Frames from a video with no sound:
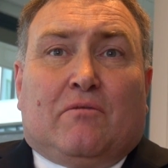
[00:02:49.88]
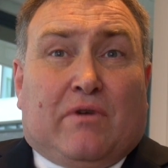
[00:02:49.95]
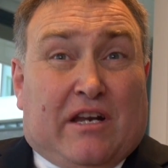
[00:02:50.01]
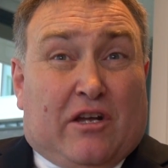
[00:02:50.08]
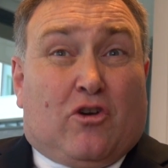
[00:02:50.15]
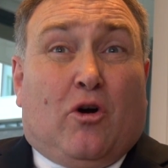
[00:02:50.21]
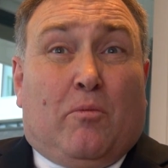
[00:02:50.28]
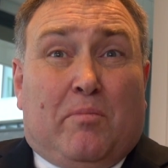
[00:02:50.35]

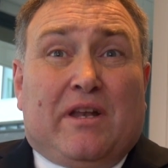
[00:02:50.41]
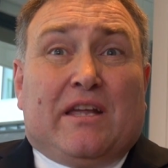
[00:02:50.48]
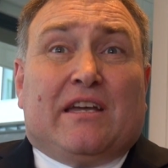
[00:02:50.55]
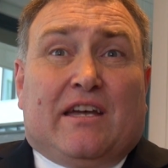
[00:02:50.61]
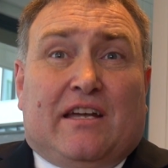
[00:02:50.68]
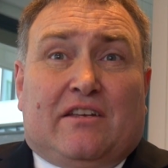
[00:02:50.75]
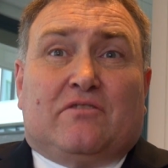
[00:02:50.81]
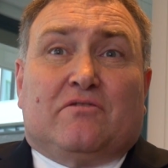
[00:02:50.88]
very
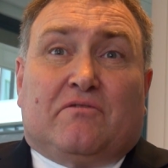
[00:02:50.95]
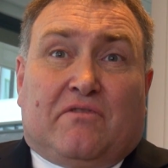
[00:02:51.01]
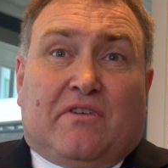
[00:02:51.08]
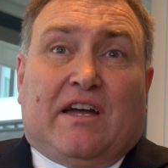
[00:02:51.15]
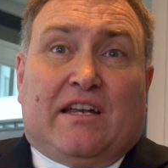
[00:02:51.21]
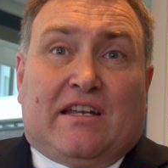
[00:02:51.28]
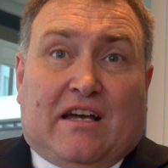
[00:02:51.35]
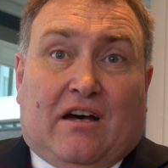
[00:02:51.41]
complicated to
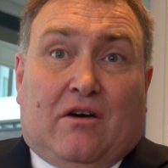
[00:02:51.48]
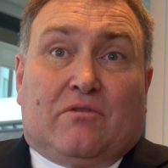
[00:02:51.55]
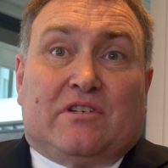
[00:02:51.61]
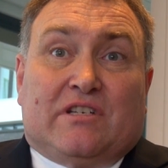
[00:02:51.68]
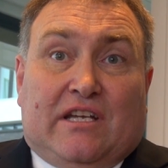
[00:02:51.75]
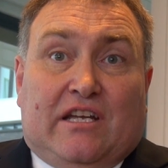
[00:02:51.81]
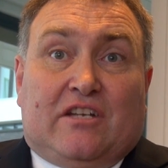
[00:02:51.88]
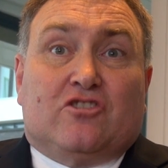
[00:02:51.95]
find
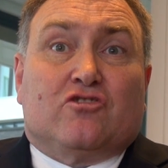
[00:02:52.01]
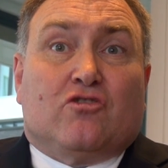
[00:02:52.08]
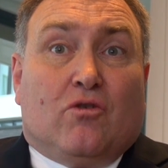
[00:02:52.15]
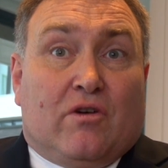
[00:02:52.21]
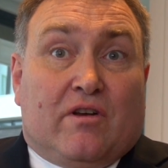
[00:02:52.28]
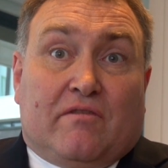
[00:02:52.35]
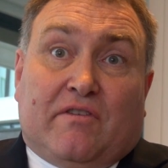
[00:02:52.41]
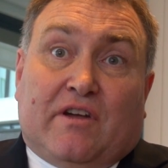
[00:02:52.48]
out each
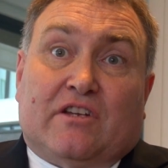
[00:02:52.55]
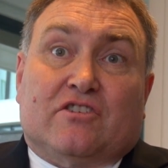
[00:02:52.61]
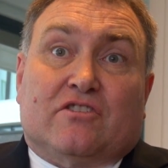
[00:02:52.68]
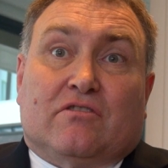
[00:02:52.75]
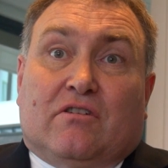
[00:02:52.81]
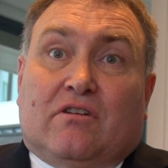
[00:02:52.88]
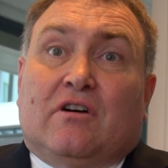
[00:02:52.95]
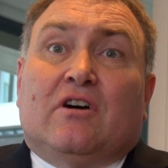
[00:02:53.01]

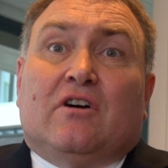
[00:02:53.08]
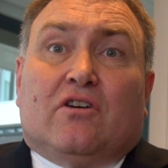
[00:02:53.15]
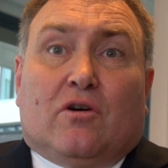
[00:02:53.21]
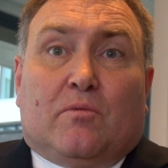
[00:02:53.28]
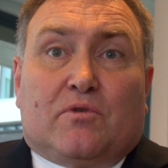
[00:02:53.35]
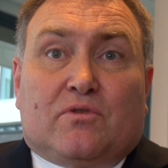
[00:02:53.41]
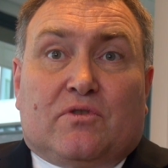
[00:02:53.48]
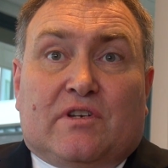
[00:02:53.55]
co-infection or
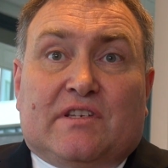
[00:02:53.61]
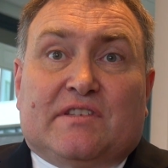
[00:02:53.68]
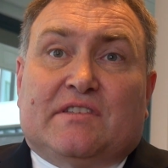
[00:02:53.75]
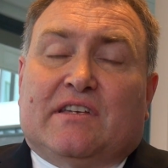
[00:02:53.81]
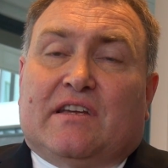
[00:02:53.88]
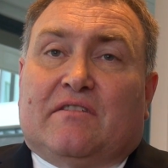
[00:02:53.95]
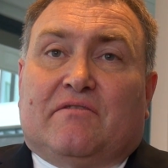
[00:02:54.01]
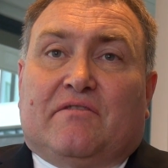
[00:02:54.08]

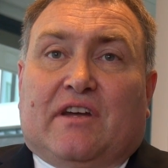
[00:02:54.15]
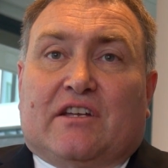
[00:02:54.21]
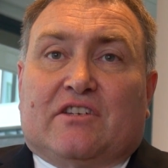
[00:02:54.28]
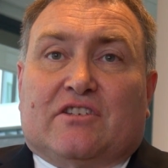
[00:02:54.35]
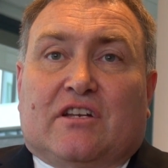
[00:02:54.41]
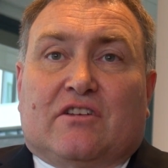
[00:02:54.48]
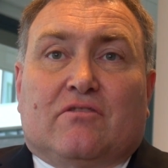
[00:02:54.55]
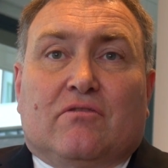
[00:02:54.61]
opportunistic
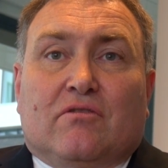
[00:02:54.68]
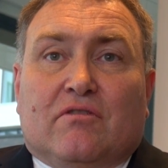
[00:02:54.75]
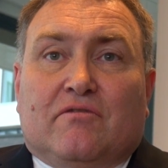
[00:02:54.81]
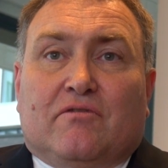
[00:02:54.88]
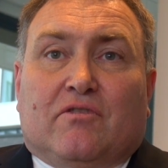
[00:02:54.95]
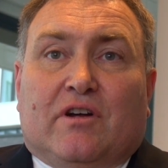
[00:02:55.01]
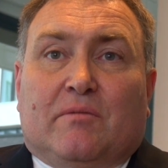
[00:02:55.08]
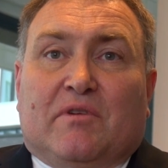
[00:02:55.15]
infection and to look
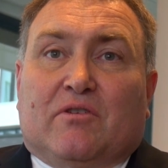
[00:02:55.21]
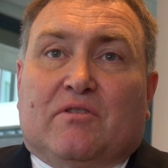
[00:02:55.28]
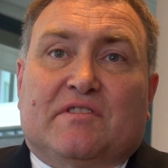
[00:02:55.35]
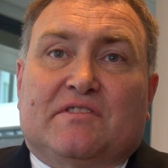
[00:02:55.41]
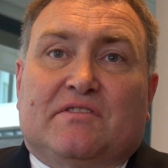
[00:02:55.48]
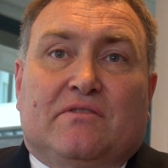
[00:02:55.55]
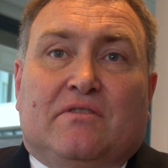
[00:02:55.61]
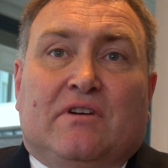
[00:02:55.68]
for it,
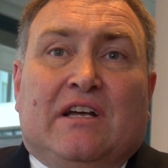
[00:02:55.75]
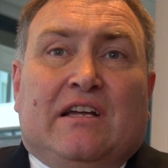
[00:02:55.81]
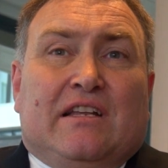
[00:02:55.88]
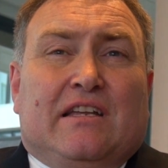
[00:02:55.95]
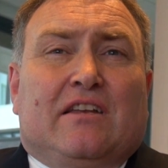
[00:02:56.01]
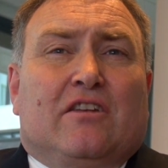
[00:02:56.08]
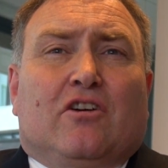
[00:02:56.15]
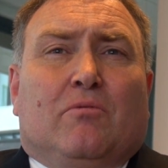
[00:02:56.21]
because you
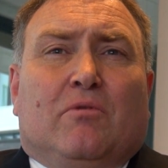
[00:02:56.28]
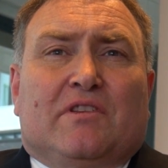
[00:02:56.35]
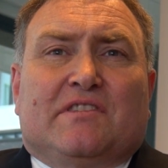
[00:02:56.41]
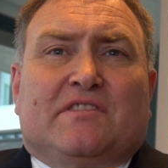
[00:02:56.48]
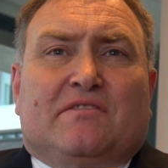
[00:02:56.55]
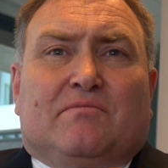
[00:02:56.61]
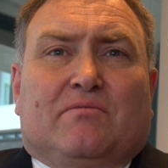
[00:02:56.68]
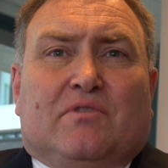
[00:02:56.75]
didn't know
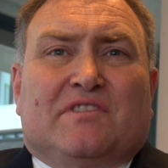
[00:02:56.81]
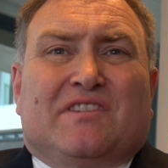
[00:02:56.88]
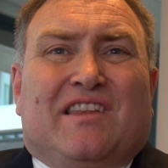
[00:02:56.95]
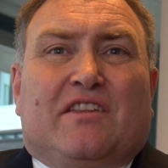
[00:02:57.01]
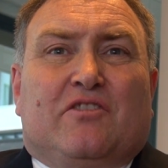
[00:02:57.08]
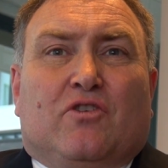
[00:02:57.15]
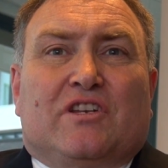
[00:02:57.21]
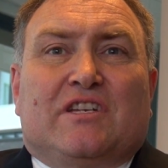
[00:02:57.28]
what was in
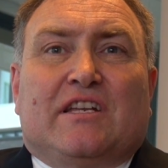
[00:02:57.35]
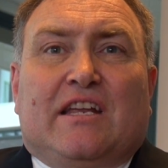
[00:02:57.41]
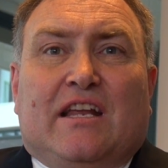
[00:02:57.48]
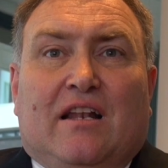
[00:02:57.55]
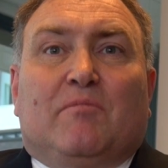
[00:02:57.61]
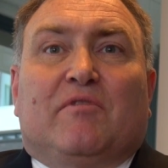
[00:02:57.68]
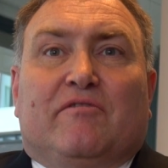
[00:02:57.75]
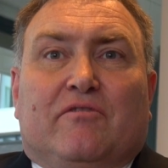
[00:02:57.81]
the dirty
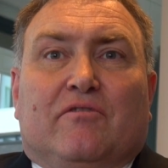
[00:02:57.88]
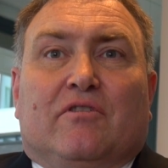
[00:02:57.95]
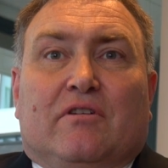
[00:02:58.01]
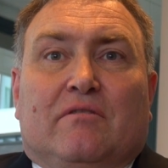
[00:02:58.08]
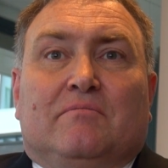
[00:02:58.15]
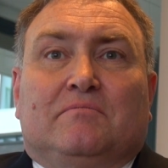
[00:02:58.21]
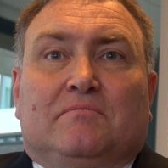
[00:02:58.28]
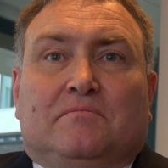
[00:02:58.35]
needle
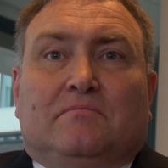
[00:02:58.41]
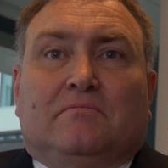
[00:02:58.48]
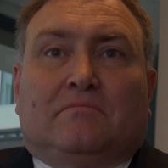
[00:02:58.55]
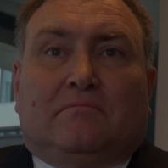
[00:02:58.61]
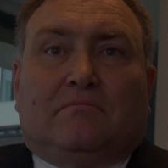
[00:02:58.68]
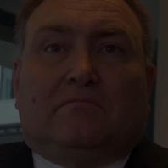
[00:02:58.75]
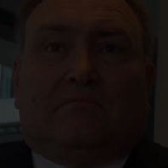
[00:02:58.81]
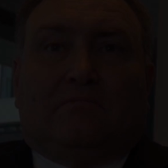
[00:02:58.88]
before.
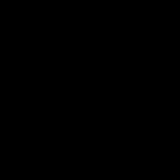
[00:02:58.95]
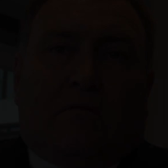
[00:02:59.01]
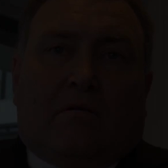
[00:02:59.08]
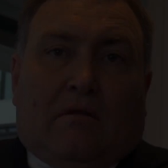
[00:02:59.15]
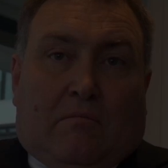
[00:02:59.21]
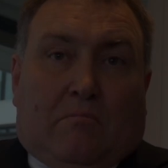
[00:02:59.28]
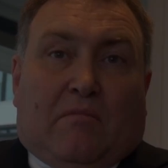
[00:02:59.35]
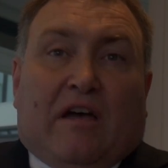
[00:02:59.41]

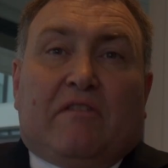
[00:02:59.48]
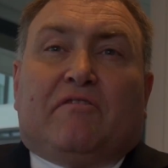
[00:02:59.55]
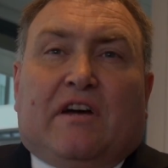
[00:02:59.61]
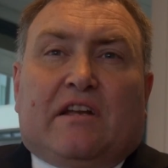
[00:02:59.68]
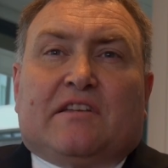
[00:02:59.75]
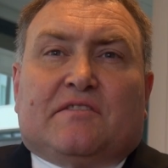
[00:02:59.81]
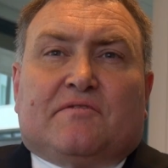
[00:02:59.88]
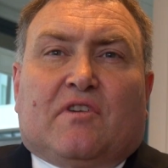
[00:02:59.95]
My
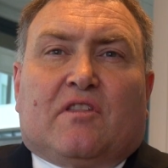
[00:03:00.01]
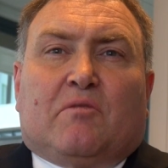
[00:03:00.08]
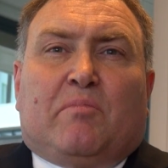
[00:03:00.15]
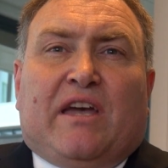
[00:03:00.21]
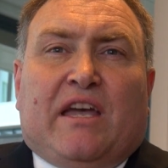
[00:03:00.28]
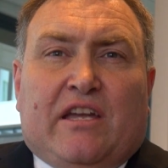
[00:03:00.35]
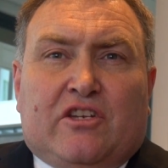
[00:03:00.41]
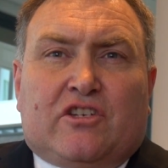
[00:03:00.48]
fight is for the
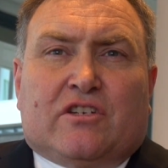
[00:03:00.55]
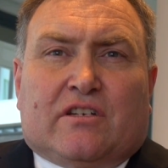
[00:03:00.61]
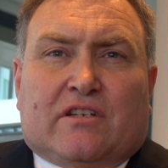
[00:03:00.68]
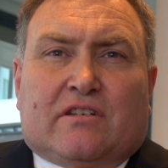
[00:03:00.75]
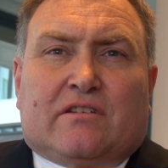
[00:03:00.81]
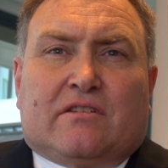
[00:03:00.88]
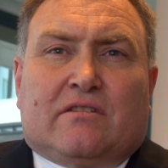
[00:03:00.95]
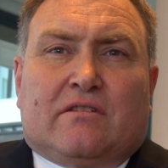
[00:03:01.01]

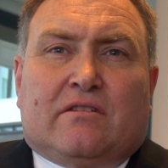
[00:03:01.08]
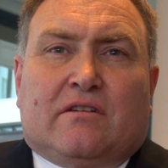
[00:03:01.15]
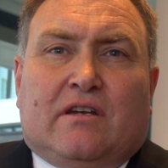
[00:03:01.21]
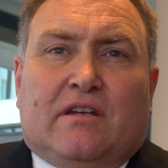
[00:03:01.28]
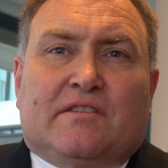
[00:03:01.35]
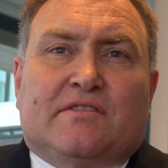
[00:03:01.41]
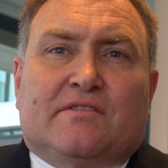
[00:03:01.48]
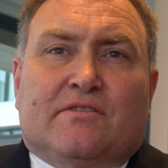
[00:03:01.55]
patient.
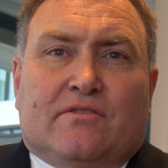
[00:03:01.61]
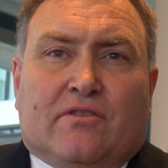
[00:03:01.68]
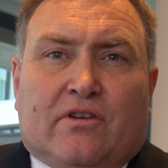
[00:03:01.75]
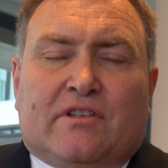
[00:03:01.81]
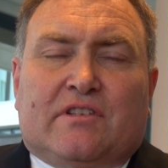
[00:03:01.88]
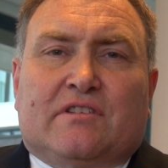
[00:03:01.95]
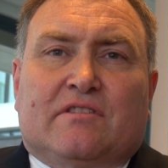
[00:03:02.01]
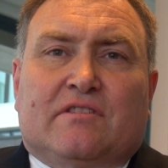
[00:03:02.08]
It's not